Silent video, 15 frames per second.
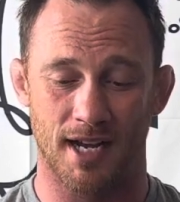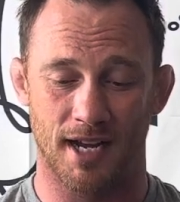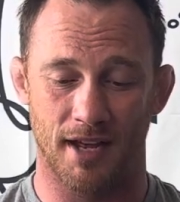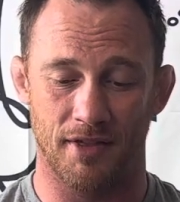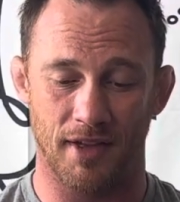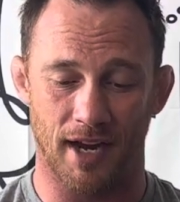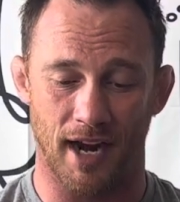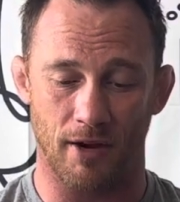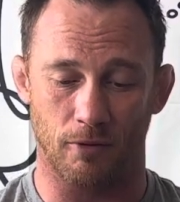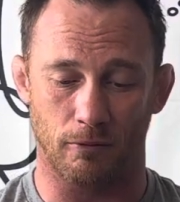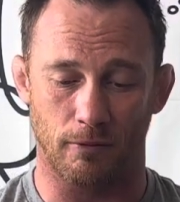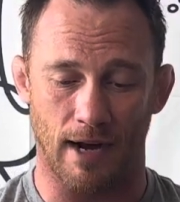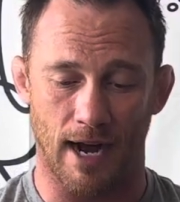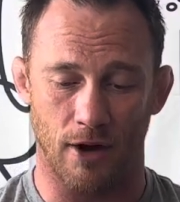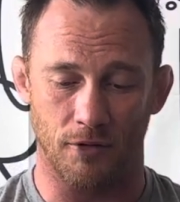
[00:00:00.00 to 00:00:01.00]
and then I
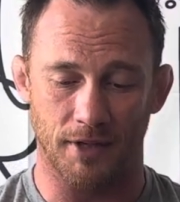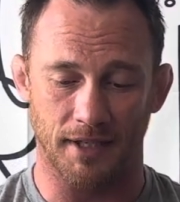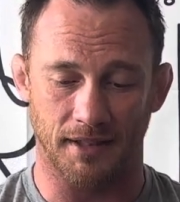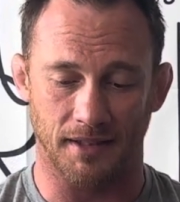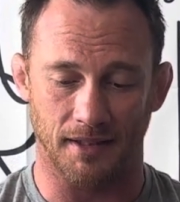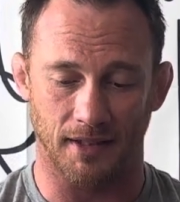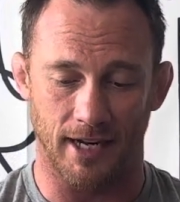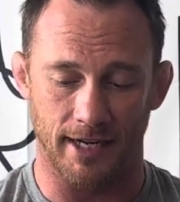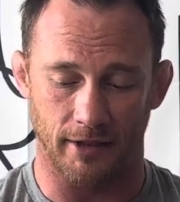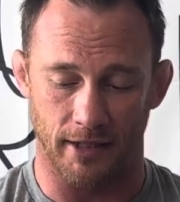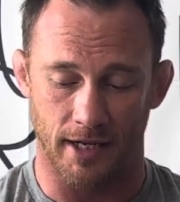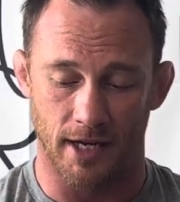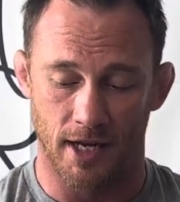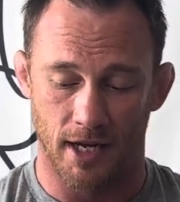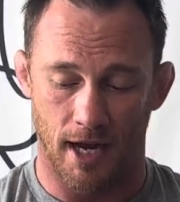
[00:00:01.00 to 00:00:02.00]
round it
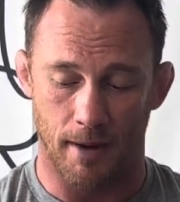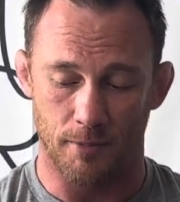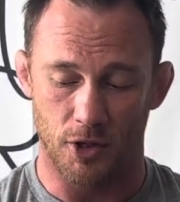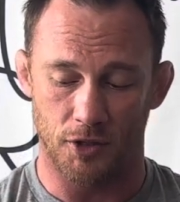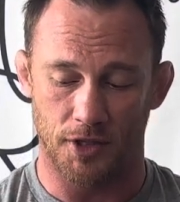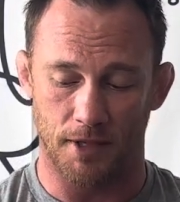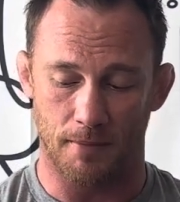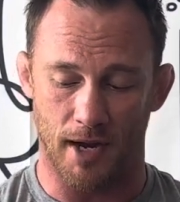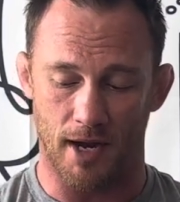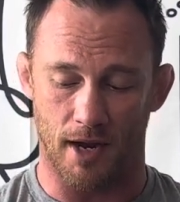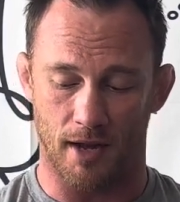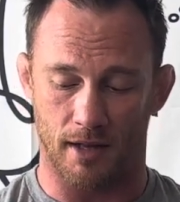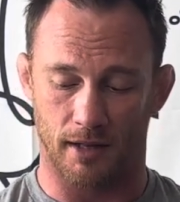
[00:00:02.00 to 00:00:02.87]
slightly. I'm using my